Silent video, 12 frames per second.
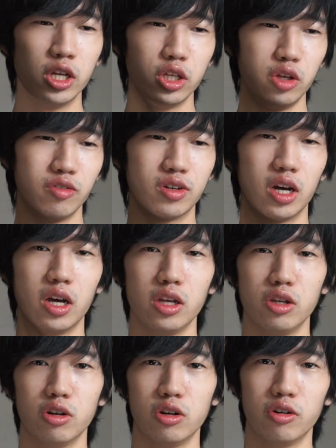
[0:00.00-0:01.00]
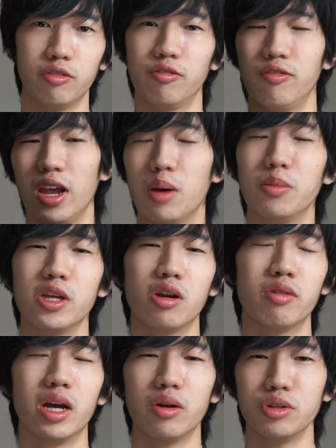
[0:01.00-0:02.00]
You've got your family
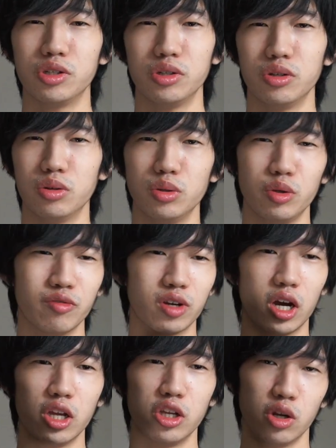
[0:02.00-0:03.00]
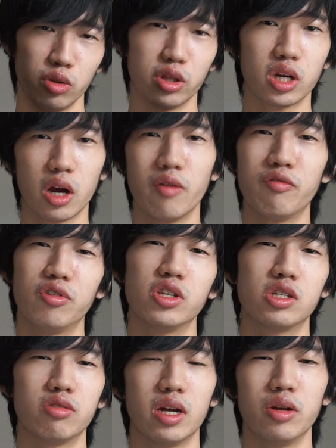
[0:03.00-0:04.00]
around you, you've got, you know, the
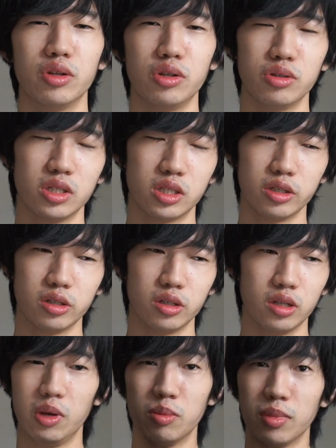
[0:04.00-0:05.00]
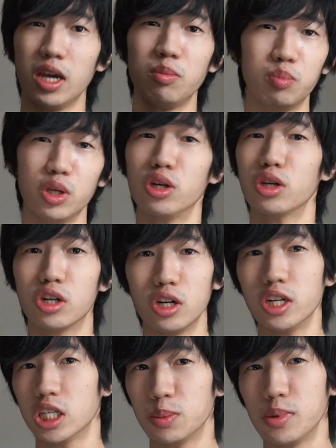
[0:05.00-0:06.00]
comforts around you still. It might be a good
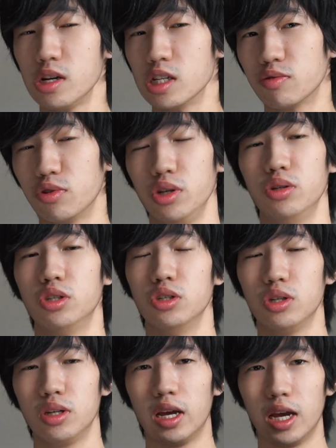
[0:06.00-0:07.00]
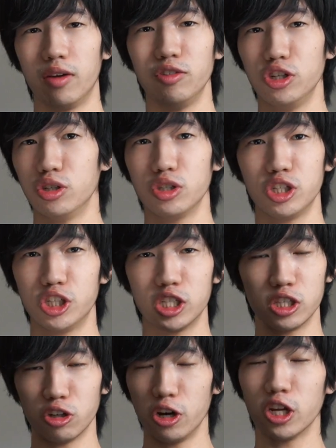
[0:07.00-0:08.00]
experience for you to have, you know,
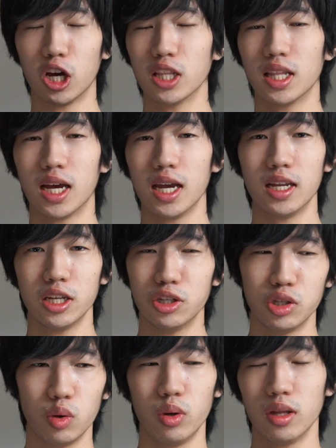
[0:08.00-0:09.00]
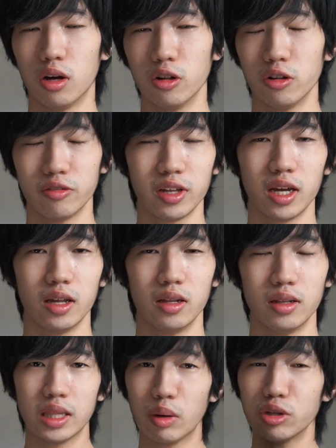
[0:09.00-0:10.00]
just learning online and doing all of
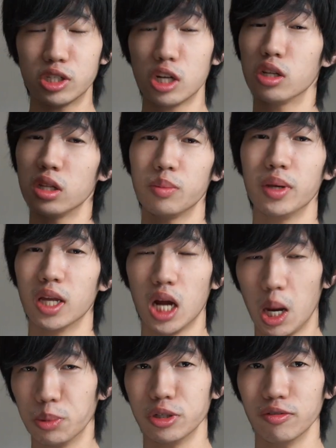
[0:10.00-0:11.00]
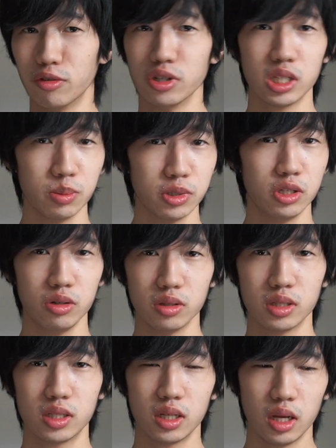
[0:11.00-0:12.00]
that. That would certainly be an option for some
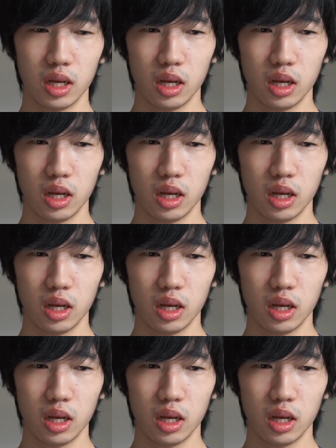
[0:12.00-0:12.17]
students.